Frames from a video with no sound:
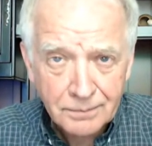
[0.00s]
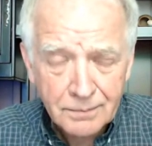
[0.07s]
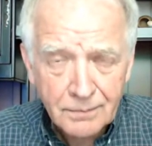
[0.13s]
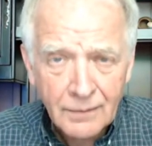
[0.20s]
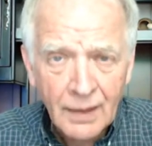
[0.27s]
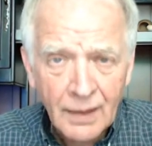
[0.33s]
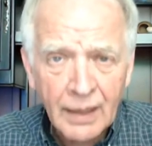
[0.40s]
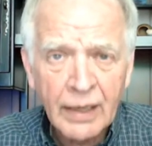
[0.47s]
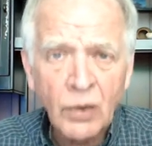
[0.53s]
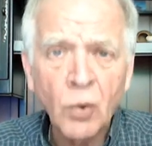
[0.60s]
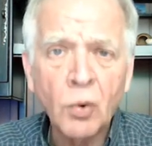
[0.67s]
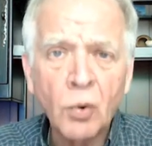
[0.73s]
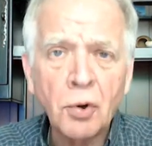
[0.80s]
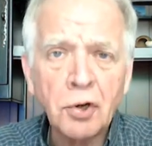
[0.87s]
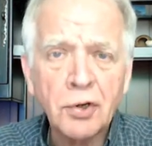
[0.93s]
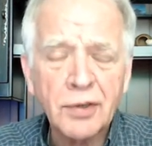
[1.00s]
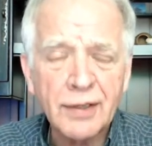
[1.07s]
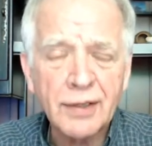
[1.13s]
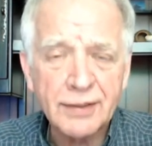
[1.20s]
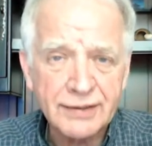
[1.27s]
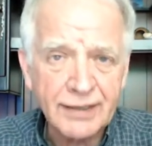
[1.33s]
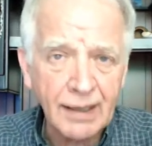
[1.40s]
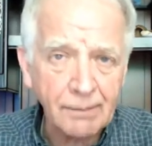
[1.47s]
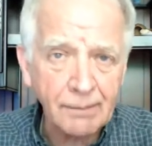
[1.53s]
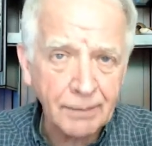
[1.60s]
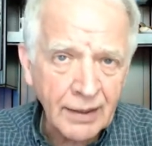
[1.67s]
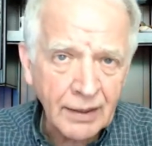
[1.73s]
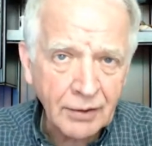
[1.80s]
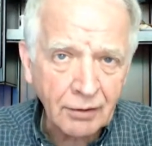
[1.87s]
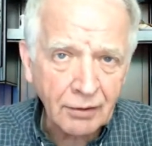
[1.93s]
in order to step
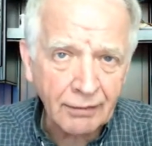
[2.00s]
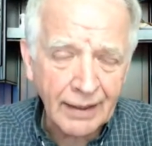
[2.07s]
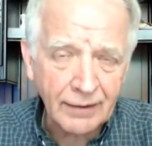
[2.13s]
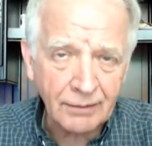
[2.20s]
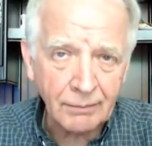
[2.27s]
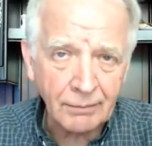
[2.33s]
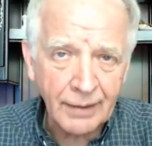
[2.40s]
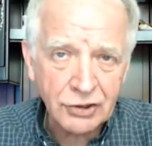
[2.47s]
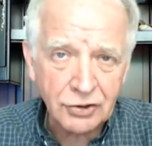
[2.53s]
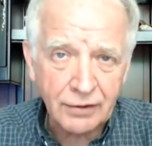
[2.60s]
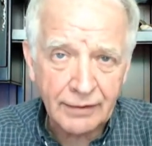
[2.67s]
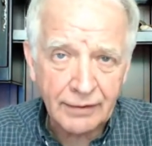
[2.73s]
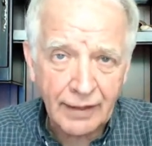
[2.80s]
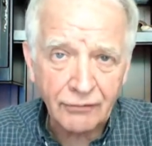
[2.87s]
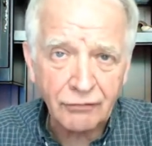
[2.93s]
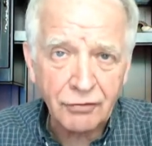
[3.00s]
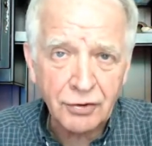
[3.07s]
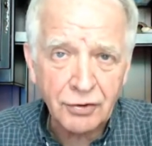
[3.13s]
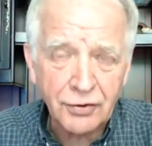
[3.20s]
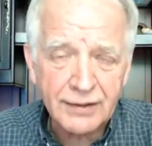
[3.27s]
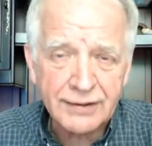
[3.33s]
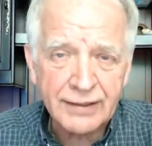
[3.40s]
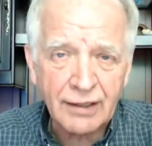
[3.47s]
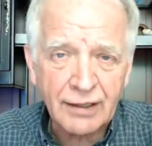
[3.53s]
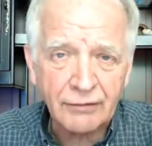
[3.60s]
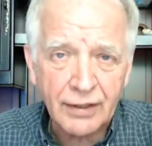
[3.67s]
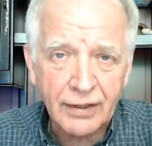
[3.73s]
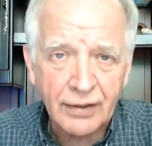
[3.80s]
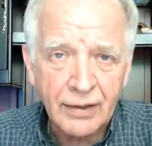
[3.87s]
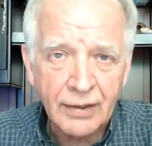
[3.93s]
into that dimension, the fullness of it,
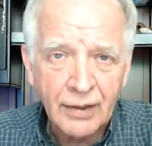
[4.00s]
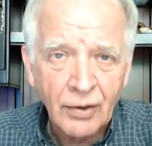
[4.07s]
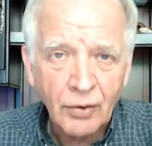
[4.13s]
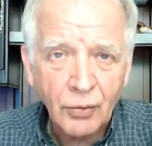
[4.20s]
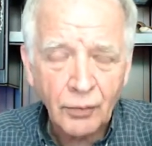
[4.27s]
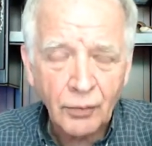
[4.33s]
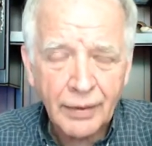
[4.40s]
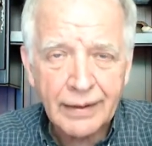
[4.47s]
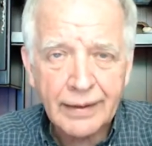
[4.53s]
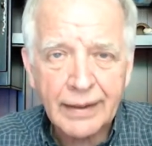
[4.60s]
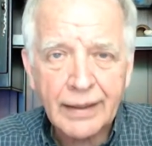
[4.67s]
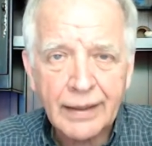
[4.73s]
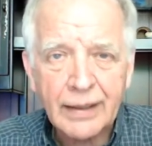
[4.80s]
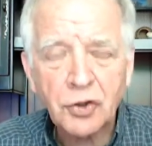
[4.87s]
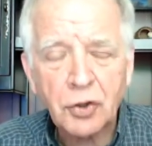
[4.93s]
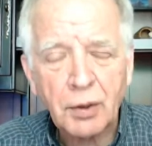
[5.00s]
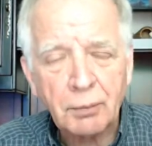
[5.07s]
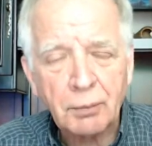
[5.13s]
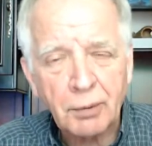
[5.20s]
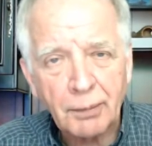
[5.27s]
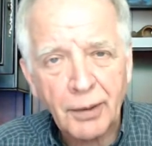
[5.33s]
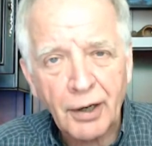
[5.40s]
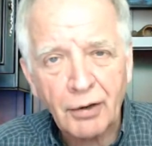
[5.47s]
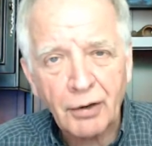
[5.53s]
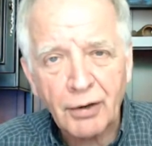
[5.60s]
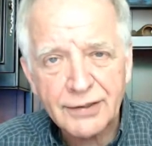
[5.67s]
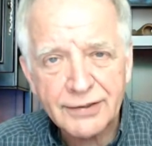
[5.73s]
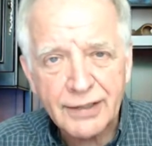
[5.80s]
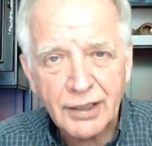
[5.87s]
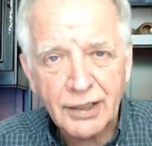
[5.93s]
we needed to prepare
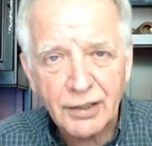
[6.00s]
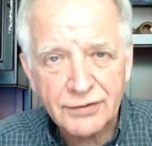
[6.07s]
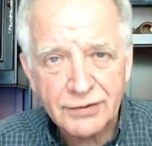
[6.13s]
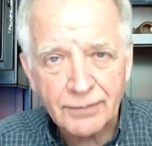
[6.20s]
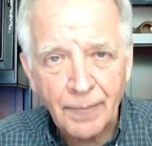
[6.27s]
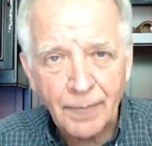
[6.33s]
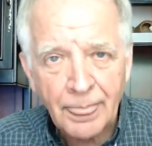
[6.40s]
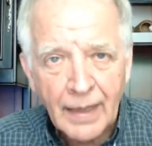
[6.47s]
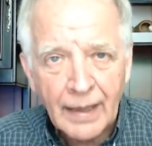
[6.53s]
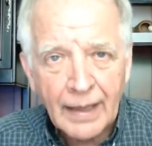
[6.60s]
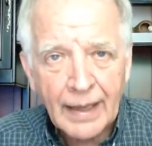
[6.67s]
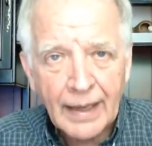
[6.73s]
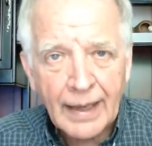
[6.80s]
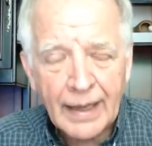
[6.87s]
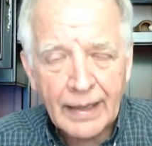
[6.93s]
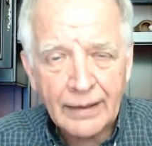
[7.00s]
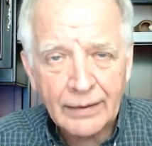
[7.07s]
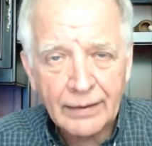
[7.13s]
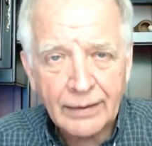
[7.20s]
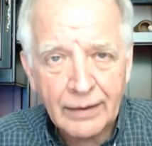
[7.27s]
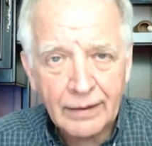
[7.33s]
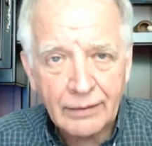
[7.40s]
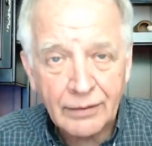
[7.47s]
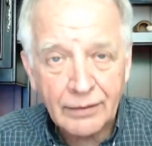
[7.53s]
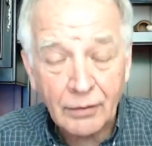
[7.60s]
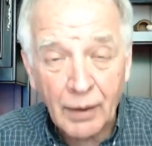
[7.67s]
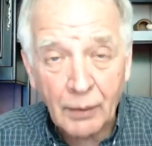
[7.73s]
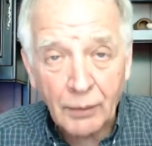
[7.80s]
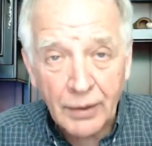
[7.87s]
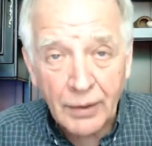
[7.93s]
ourselves. And uh, the way
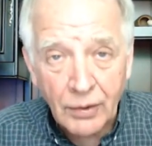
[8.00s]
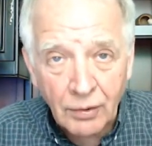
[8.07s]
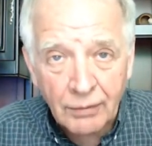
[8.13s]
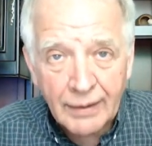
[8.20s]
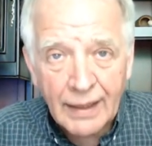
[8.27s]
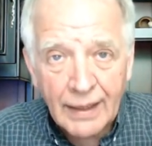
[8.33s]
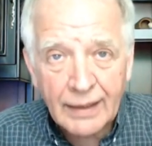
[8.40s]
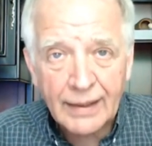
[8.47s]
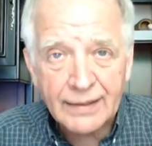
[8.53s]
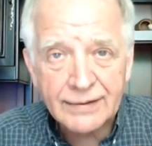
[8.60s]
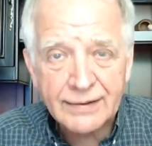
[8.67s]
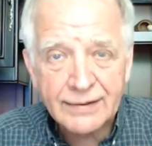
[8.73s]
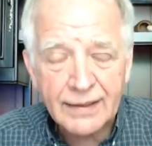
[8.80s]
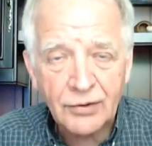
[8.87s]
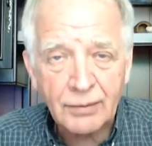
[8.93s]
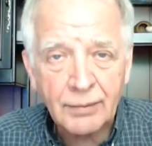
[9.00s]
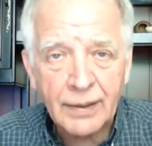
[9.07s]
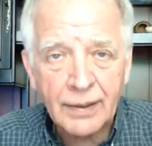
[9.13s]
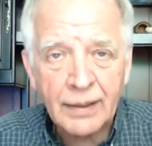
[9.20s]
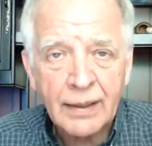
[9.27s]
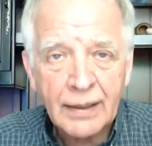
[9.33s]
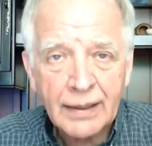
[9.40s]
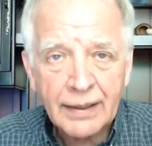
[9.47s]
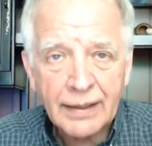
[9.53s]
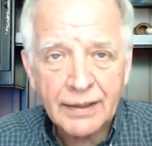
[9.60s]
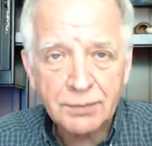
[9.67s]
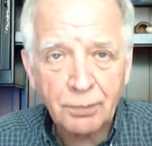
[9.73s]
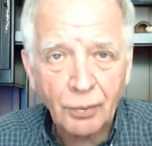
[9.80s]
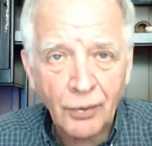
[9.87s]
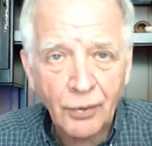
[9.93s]
we do that, God said to me, is
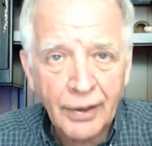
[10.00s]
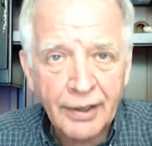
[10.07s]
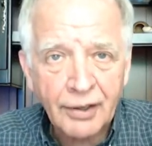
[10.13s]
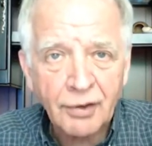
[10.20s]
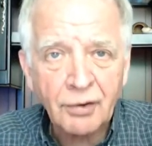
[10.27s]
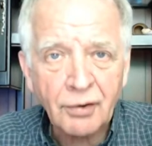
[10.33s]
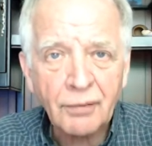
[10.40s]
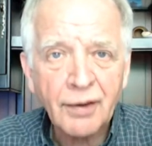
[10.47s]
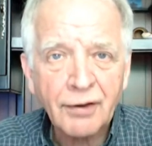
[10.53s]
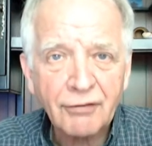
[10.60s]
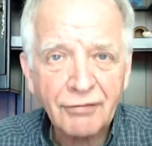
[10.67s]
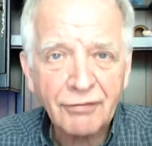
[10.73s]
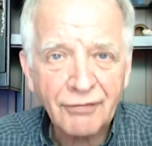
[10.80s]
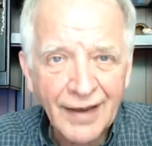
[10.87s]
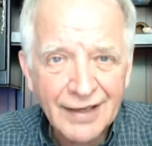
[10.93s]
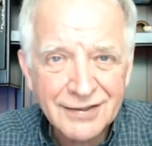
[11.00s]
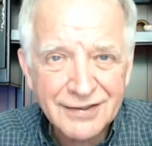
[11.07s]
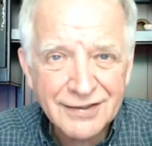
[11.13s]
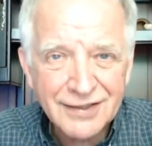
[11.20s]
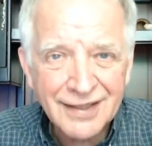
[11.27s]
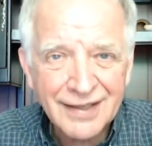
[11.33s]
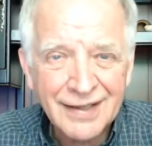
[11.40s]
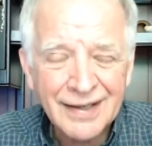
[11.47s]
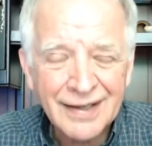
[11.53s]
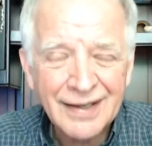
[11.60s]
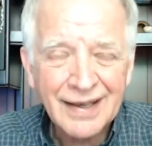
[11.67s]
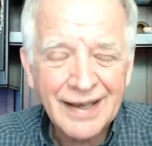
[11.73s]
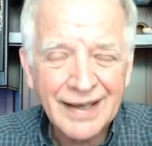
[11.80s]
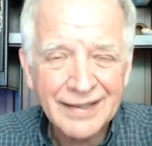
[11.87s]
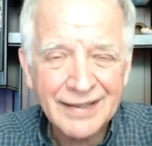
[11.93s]
prayer, fasting,
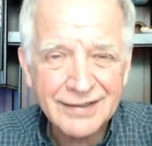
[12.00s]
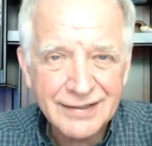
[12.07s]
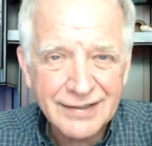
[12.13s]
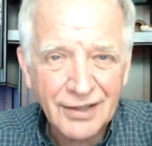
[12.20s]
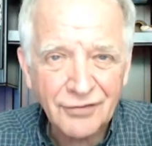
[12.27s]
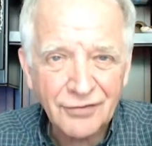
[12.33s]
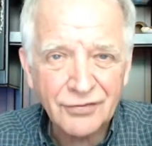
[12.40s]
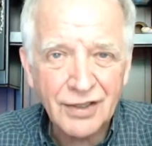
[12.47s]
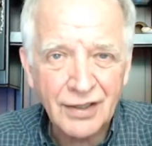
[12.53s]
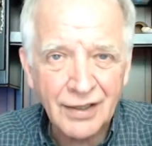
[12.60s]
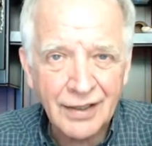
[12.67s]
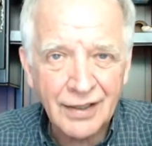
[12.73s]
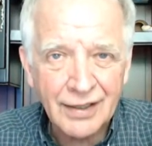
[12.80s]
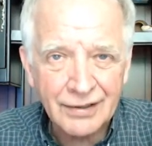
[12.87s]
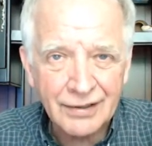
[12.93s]
and self denial.